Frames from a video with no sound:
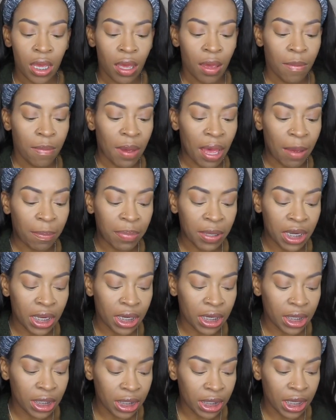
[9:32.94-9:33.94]
pop it
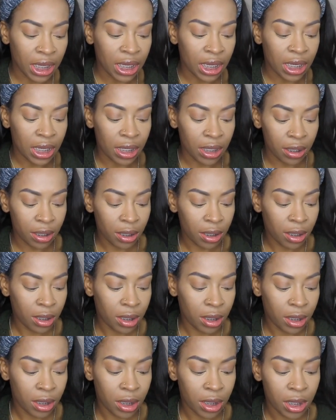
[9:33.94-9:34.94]
in the lid,
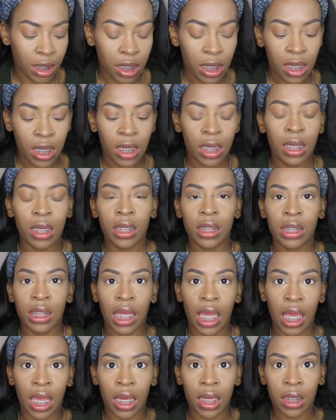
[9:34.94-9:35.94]

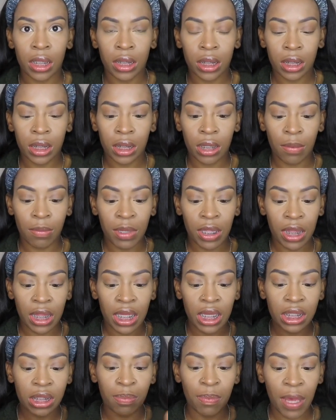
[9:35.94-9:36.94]
take some of
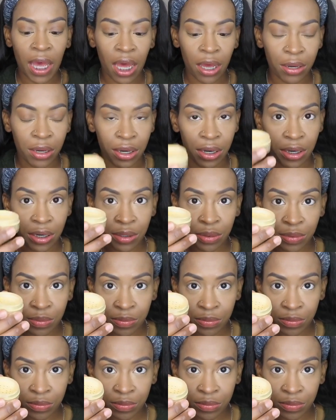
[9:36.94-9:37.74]
this powder,